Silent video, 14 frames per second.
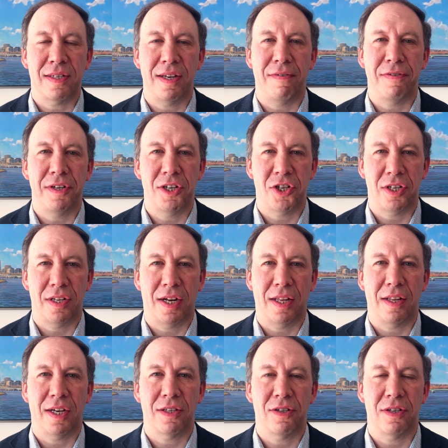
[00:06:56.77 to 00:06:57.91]
definition that I'd
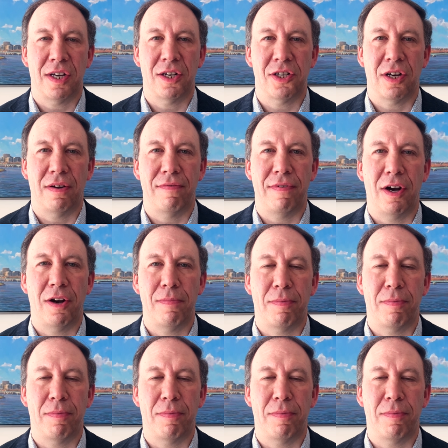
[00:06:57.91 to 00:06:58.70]
like to touch on very